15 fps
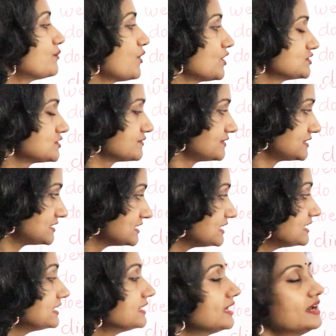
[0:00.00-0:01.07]
apostrophe
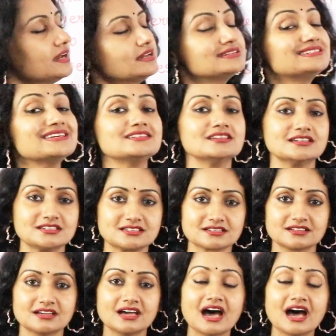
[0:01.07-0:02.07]
T, didn't.